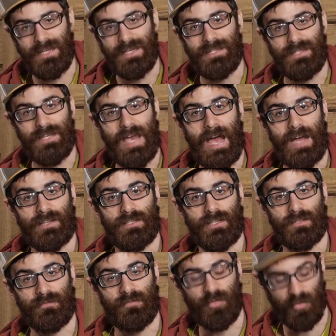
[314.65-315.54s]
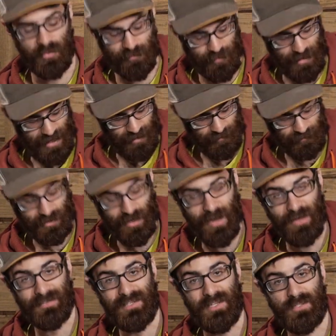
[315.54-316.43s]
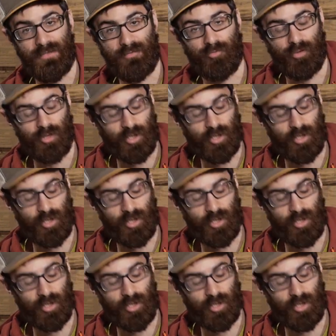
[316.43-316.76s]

easy access for those bottom contents